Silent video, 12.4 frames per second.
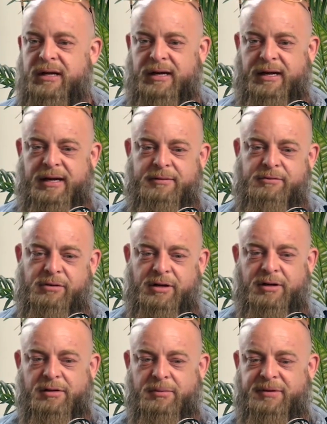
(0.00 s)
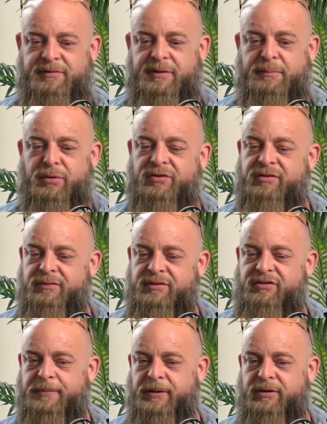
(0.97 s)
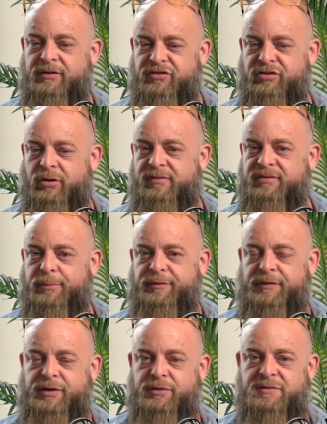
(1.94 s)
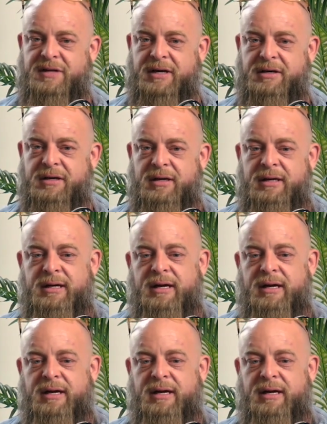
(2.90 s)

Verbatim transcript: uh, create a little bit of an immersive experience, show off some of our new tech.